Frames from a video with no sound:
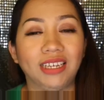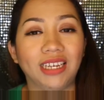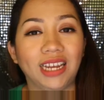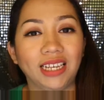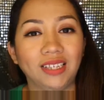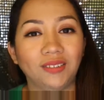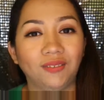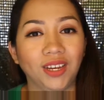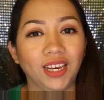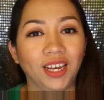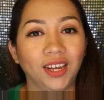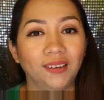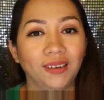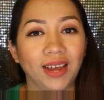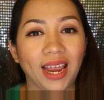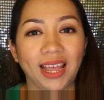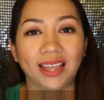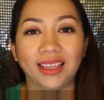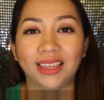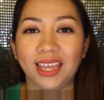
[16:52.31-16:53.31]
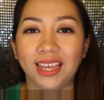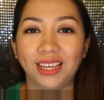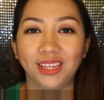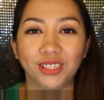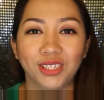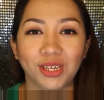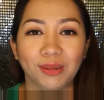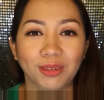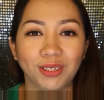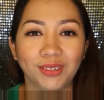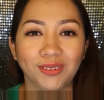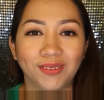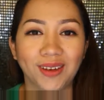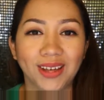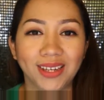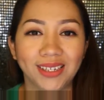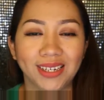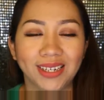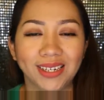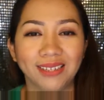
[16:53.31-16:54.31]
next video and thank you so much for
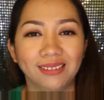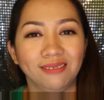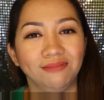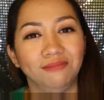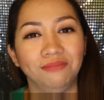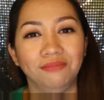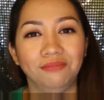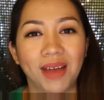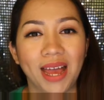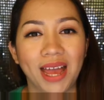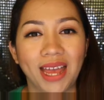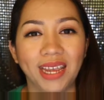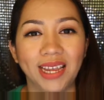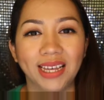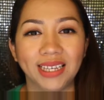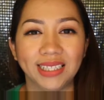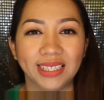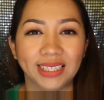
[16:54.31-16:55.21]
watching. Bye!